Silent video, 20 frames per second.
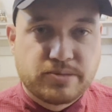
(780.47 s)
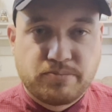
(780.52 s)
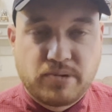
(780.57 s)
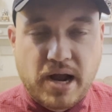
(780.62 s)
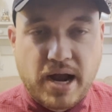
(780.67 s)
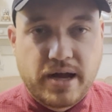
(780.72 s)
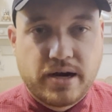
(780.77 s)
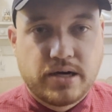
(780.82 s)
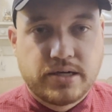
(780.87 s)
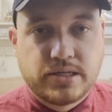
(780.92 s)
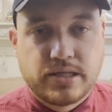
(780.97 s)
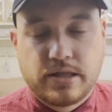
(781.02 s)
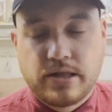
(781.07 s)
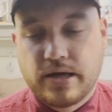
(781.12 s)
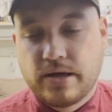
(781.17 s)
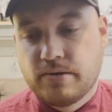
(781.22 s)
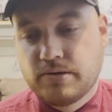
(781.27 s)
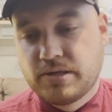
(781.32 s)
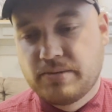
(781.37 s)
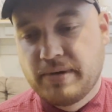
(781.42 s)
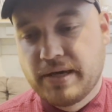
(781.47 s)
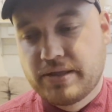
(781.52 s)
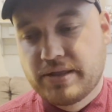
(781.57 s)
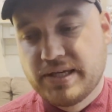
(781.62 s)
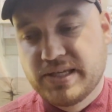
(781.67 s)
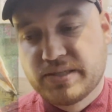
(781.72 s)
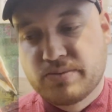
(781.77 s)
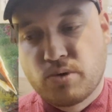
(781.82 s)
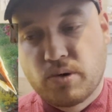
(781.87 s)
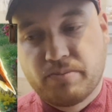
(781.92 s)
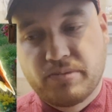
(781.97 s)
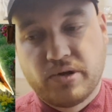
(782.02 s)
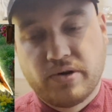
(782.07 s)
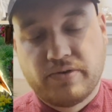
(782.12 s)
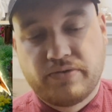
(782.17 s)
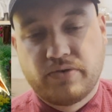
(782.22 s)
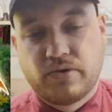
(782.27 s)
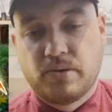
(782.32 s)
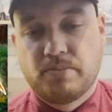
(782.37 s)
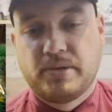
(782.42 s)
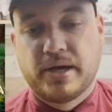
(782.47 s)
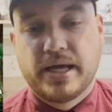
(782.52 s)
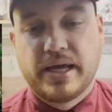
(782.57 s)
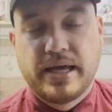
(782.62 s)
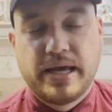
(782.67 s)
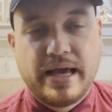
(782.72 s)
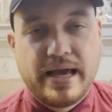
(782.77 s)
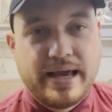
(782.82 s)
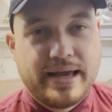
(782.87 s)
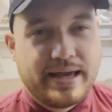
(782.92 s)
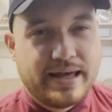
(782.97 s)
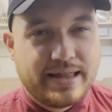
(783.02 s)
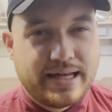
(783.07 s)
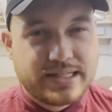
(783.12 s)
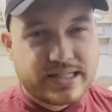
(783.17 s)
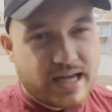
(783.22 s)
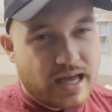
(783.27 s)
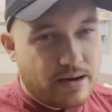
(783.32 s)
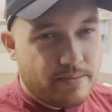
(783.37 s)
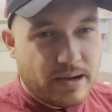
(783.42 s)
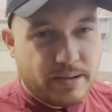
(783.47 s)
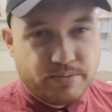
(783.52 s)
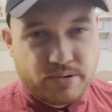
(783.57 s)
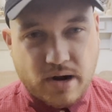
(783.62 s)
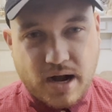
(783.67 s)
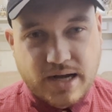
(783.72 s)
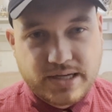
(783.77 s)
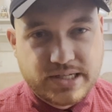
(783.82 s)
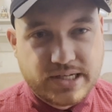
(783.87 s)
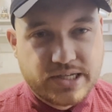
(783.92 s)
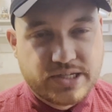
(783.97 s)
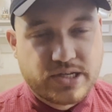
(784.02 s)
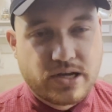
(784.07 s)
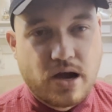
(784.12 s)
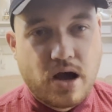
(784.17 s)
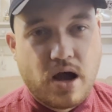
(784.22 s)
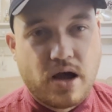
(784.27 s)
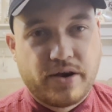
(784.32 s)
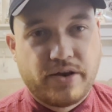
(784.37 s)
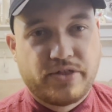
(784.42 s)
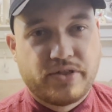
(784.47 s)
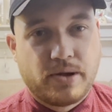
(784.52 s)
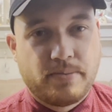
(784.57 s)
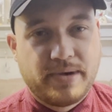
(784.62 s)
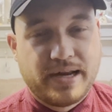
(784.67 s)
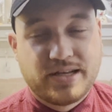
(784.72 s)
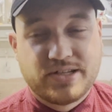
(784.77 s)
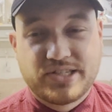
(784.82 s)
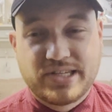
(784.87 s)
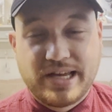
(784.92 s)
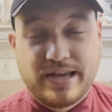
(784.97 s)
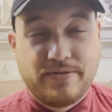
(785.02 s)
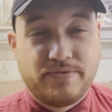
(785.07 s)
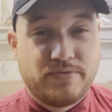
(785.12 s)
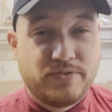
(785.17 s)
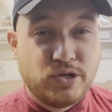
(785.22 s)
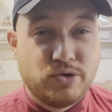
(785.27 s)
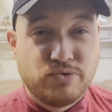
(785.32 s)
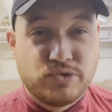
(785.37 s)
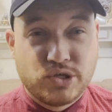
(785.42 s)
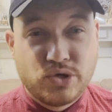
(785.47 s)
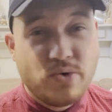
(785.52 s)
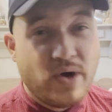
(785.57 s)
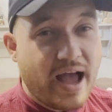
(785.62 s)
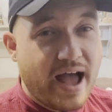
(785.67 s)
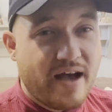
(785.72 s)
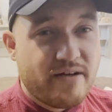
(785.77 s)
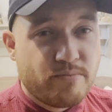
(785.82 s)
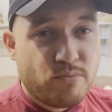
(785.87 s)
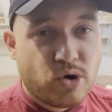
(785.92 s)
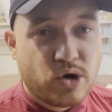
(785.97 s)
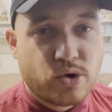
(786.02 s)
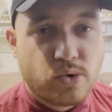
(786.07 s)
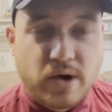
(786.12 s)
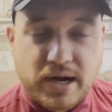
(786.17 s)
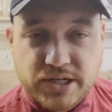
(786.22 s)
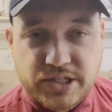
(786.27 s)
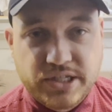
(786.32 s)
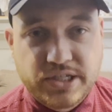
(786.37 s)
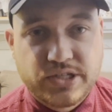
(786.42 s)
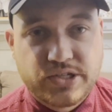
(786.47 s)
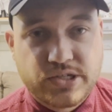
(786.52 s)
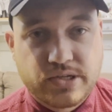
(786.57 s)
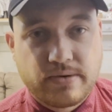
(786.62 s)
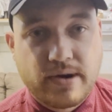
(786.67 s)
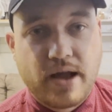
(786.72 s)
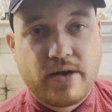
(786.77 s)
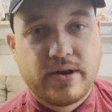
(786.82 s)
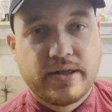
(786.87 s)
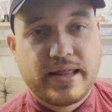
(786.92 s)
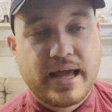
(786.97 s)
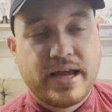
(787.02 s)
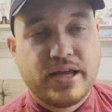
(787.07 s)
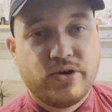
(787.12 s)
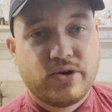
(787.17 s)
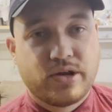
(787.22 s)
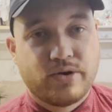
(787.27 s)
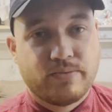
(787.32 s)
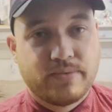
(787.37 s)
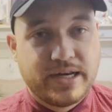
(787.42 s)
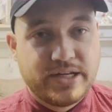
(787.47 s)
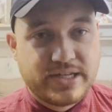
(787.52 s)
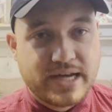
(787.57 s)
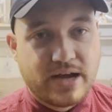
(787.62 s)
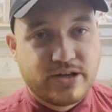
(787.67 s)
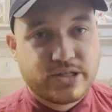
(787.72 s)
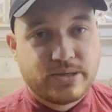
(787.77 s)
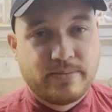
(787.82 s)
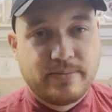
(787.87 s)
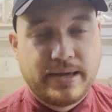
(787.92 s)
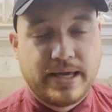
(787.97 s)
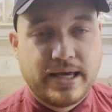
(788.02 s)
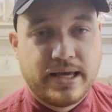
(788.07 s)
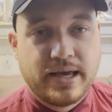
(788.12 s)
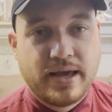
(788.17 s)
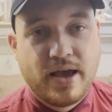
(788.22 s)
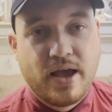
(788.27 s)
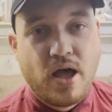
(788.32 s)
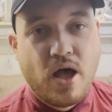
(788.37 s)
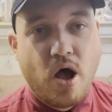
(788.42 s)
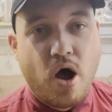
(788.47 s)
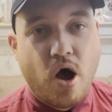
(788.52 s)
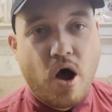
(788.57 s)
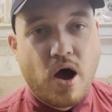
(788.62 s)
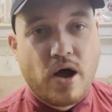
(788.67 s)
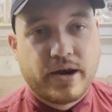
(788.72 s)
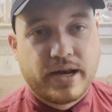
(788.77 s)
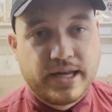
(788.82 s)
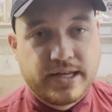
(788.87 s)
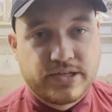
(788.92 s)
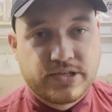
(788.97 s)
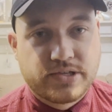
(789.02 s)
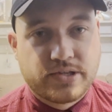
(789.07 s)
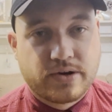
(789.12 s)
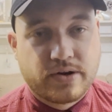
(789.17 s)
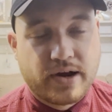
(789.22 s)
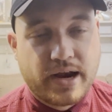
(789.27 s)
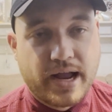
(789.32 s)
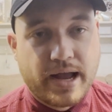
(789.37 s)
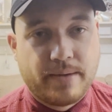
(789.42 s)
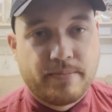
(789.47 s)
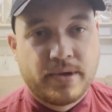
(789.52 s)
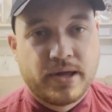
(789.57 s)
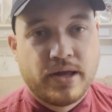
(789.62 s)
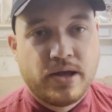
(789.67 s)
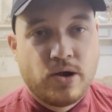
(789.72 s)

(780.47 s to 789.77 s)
brighter, to make things more beautiful. But yeah, that's kind of my process on thumbnails. If you do have more questions surrounding that, you can reach out to me on Instagram